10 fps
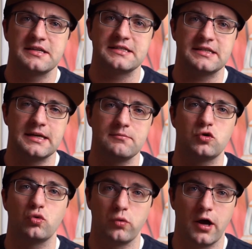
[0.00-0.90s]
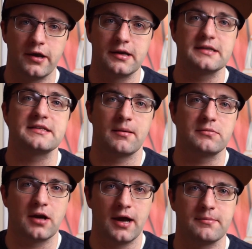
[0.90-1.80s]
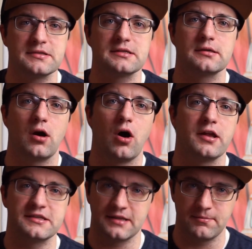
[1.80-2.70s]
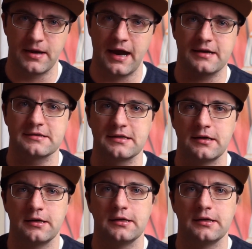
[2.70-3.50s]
seem to run sometimes on some Macs